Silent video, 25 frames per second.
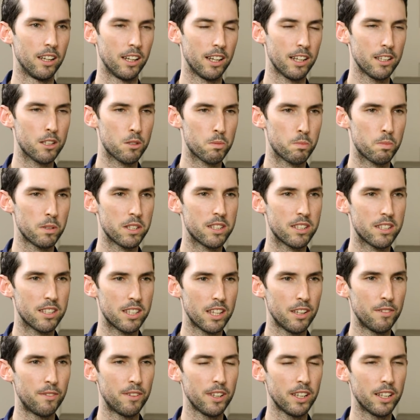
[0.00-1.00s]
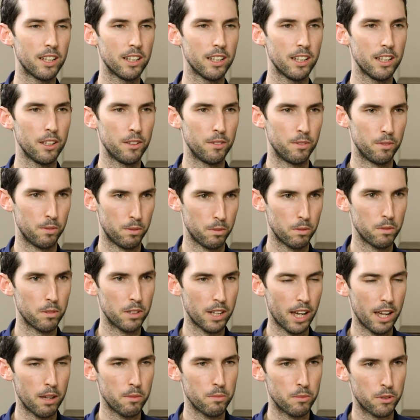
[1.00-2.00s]
It specifically
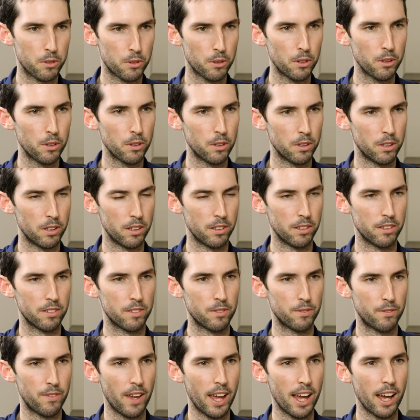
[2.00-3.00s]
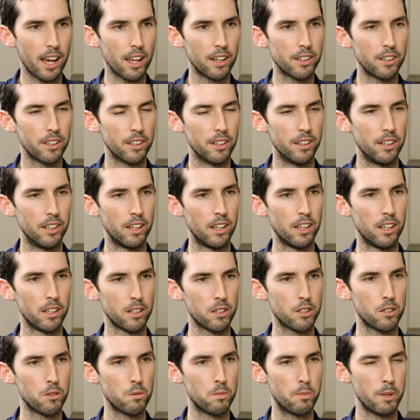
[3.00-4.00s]
came through and is founded
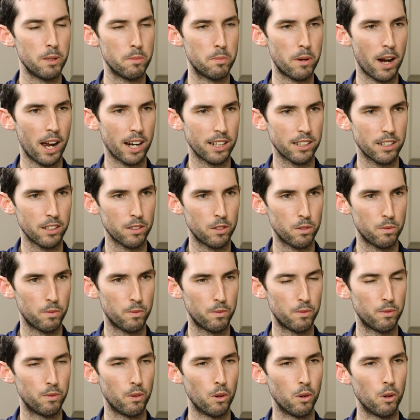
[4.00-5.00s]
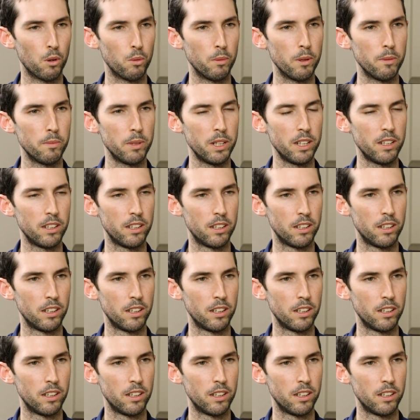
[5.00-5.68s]
to be practiced for women,